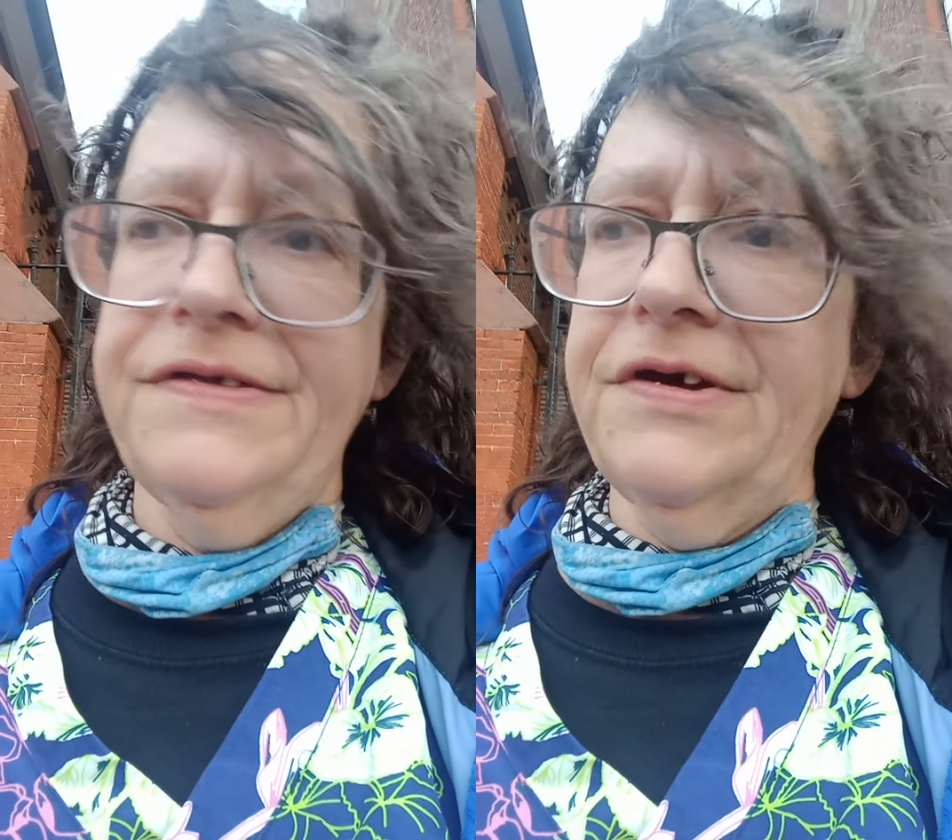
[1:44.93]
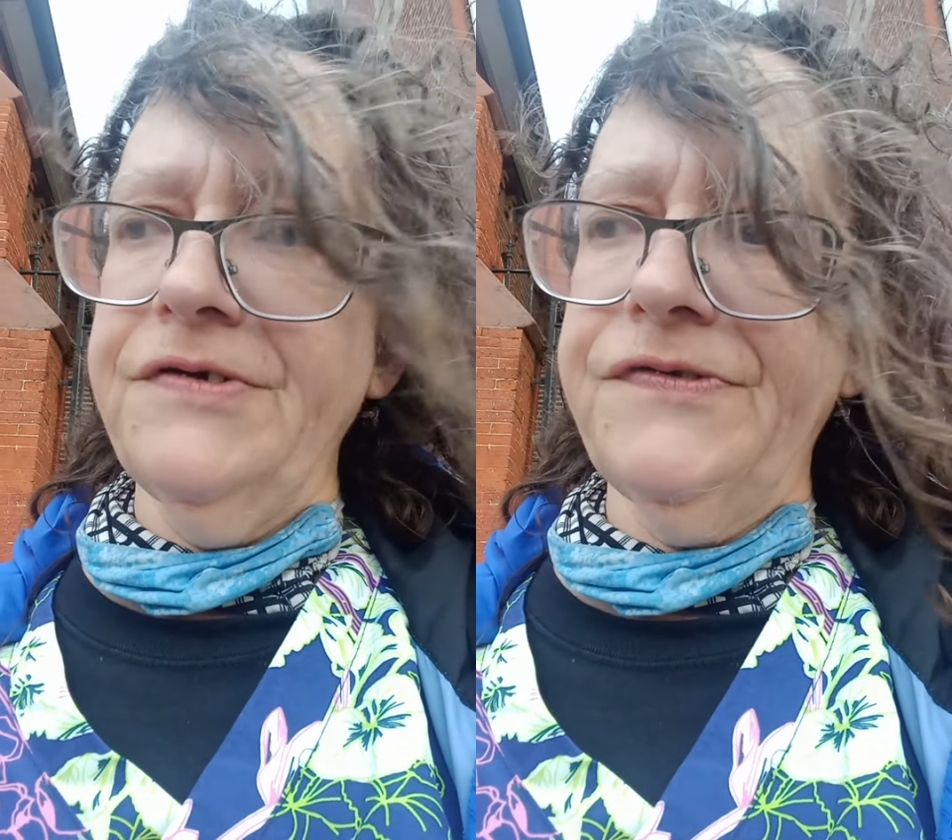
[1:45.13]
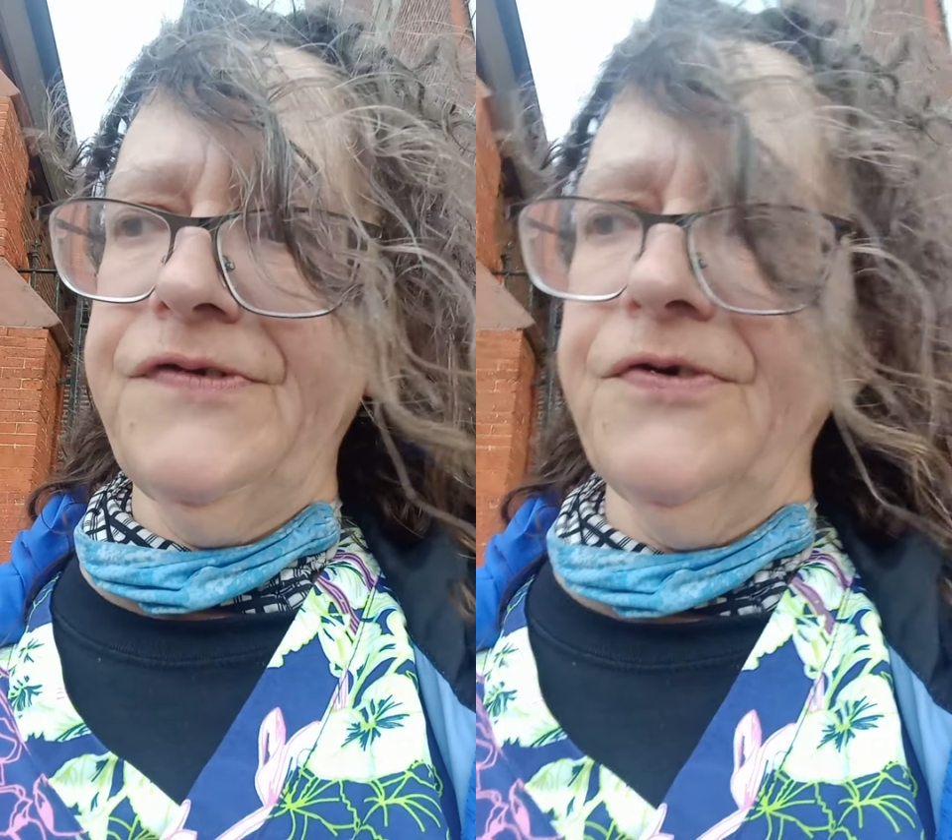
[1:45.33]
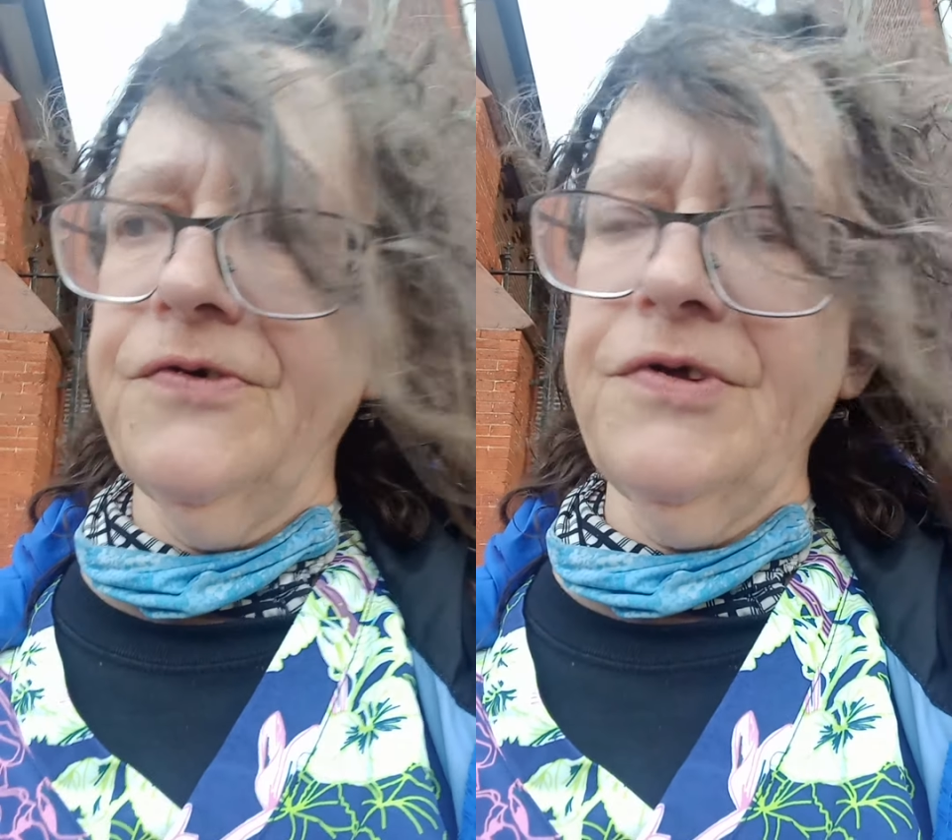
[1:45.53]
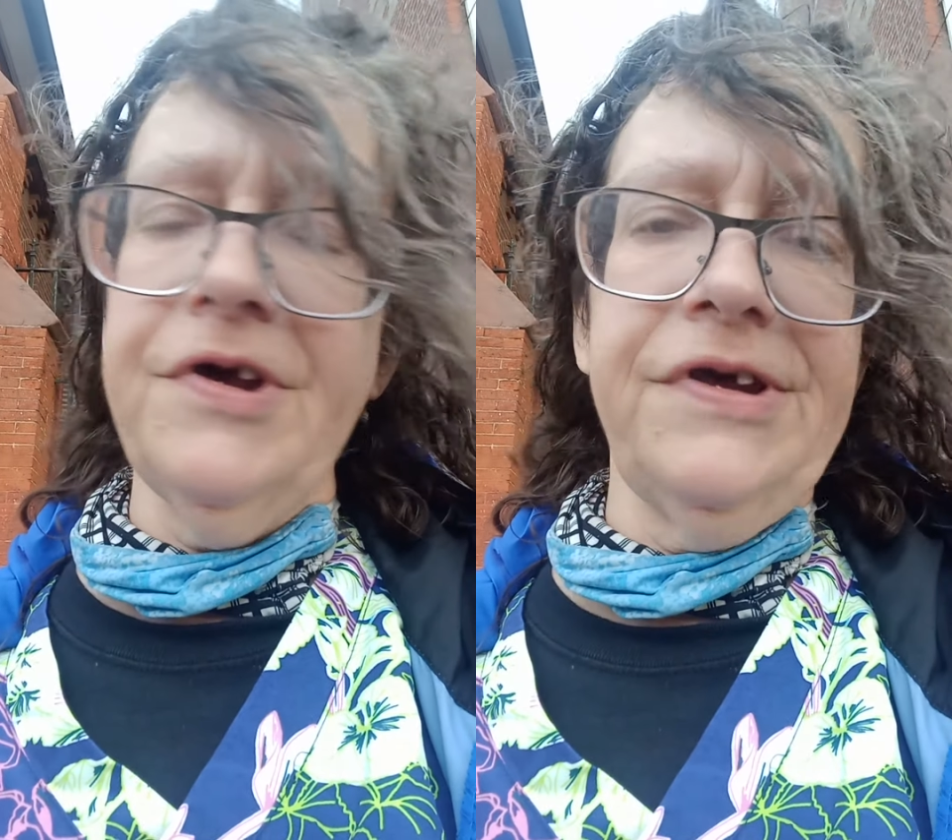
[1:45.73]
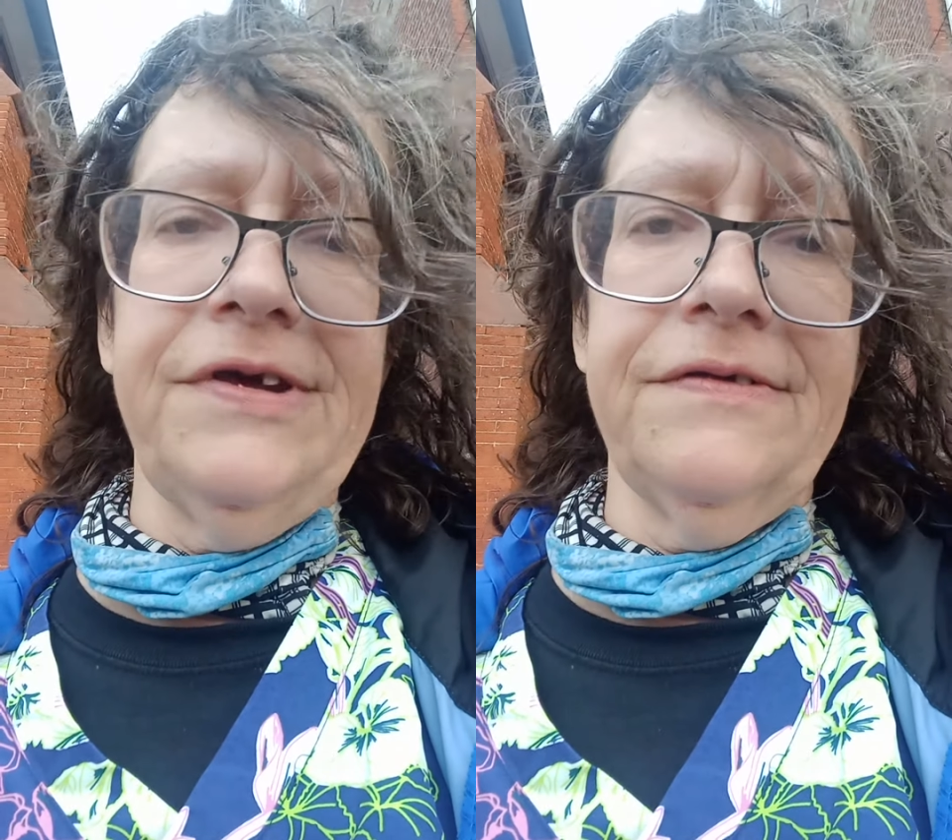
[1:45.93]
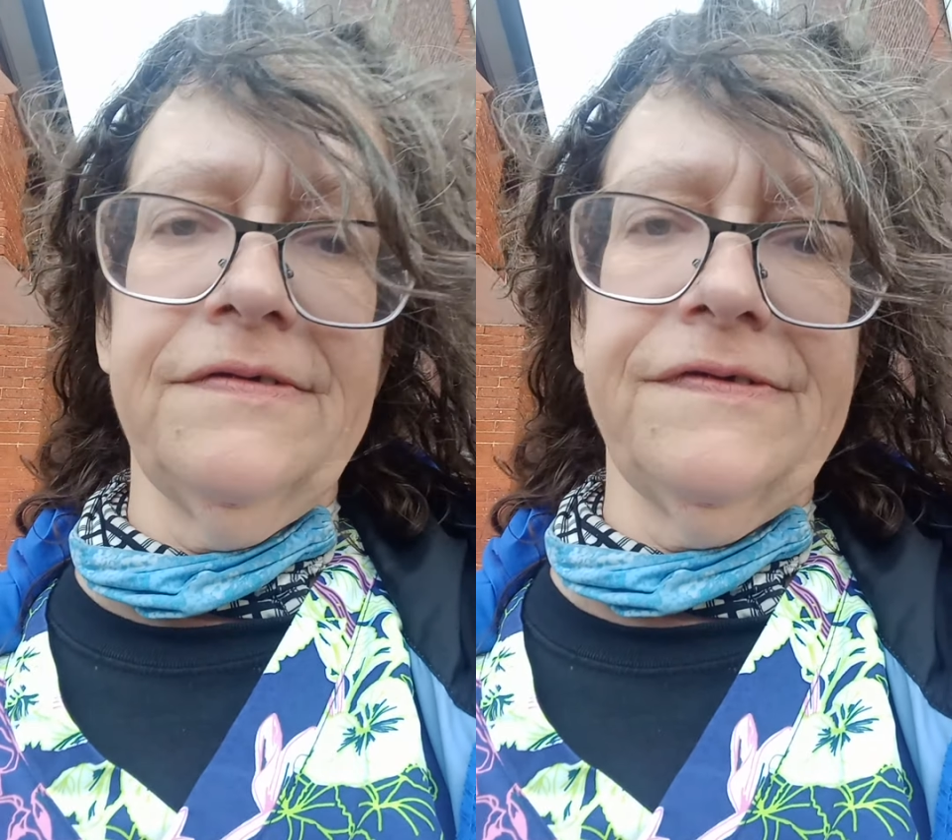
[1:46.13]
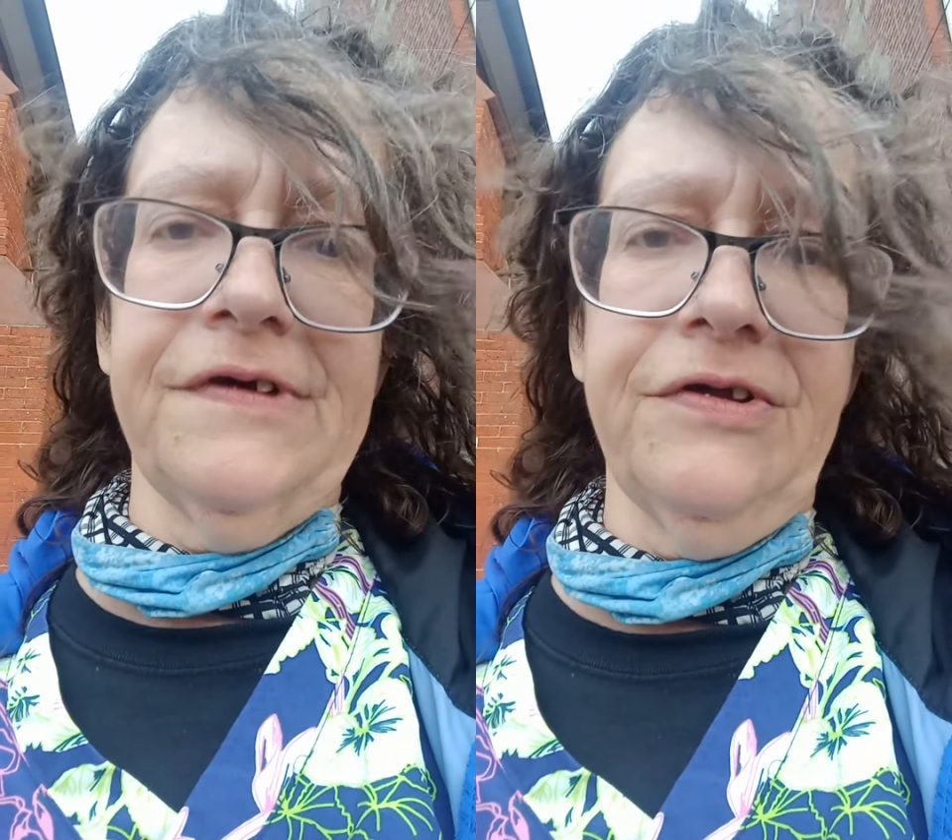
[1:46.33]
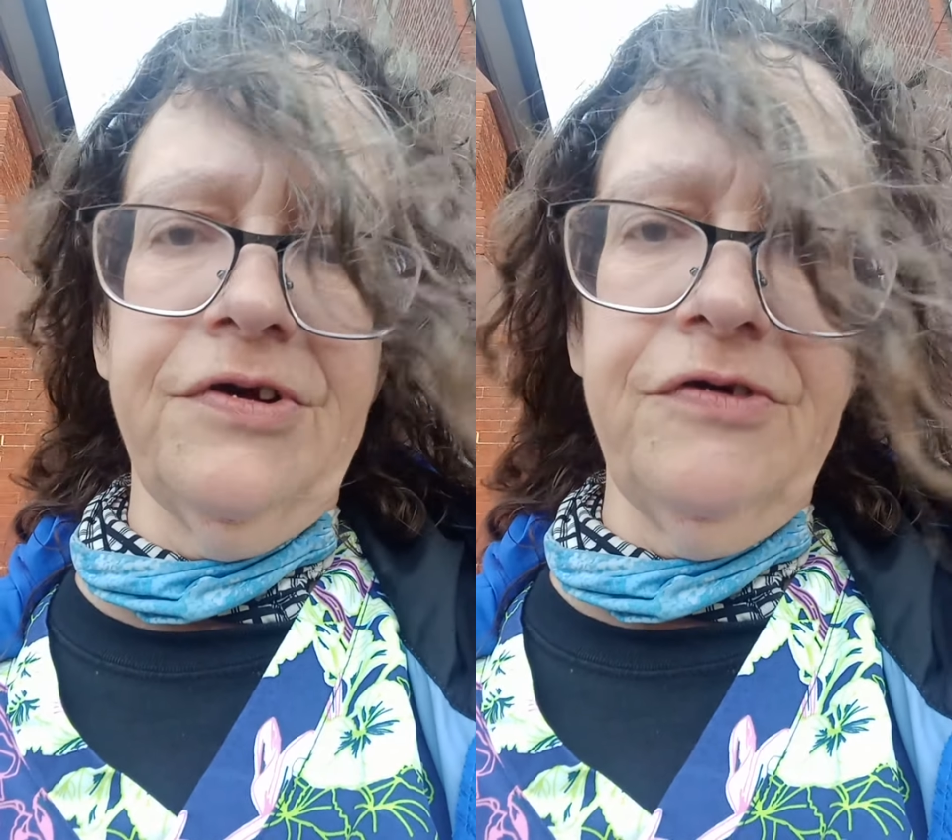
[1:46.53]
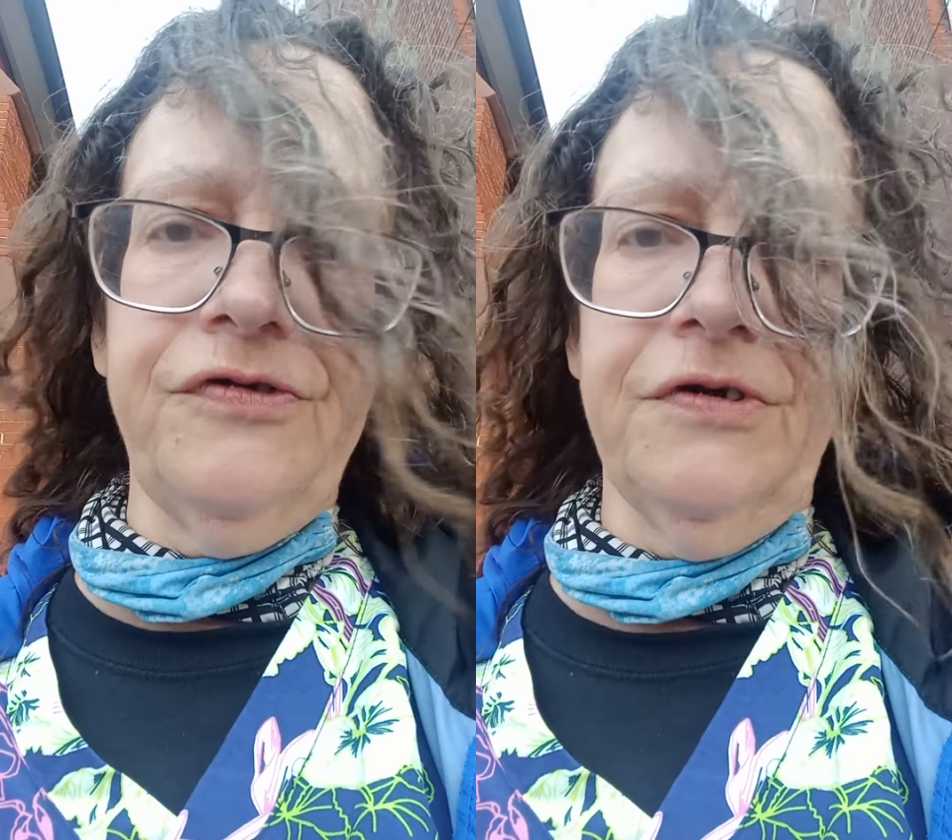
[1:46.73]
They're totally
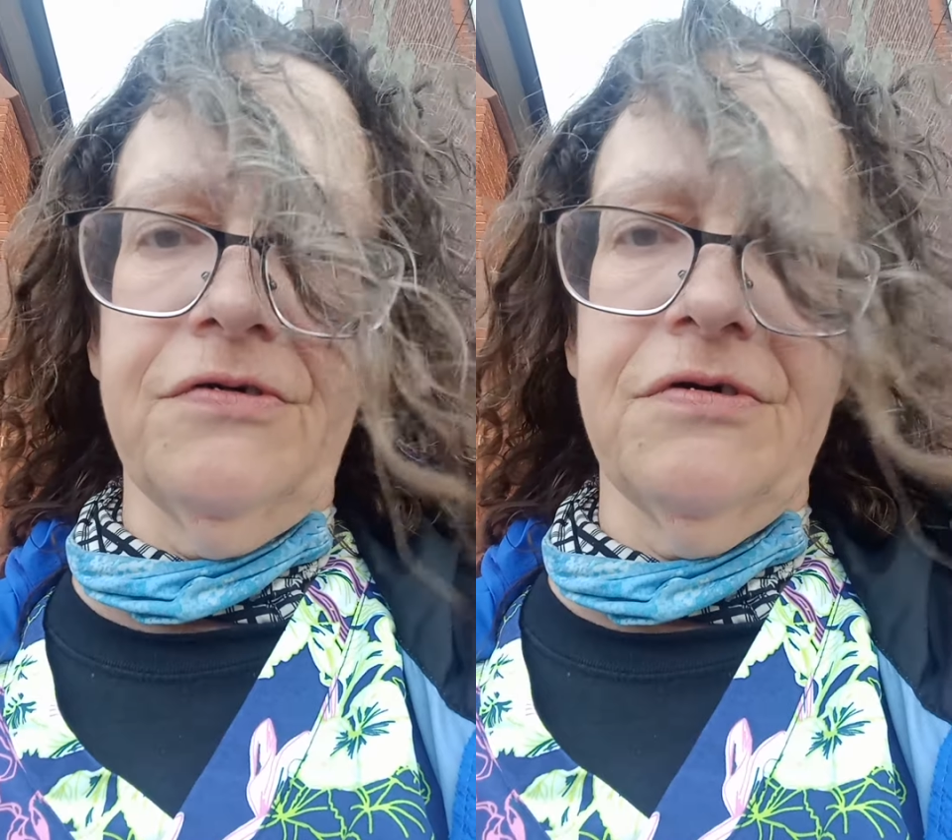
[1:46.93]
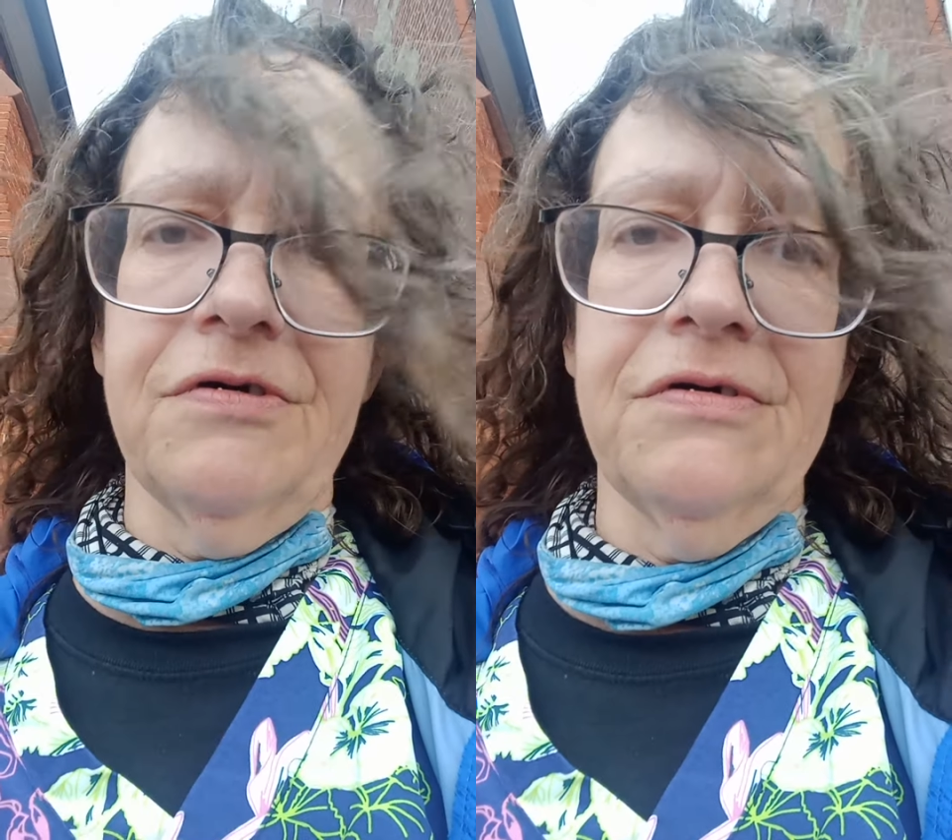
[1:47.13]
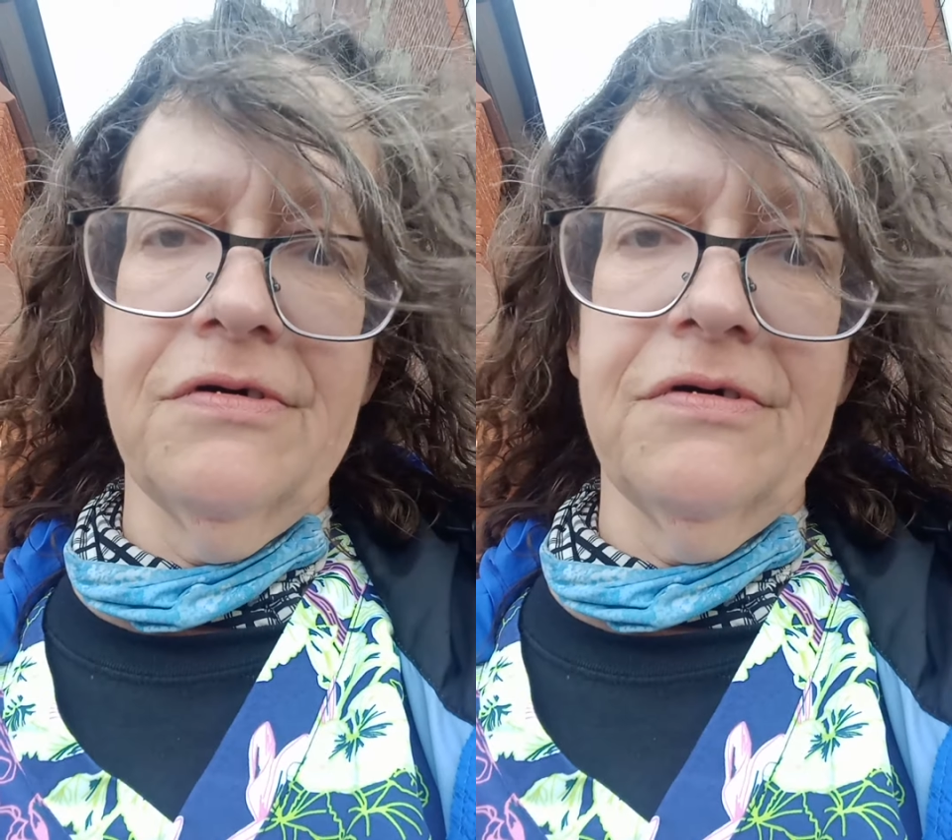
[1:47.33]
delusional.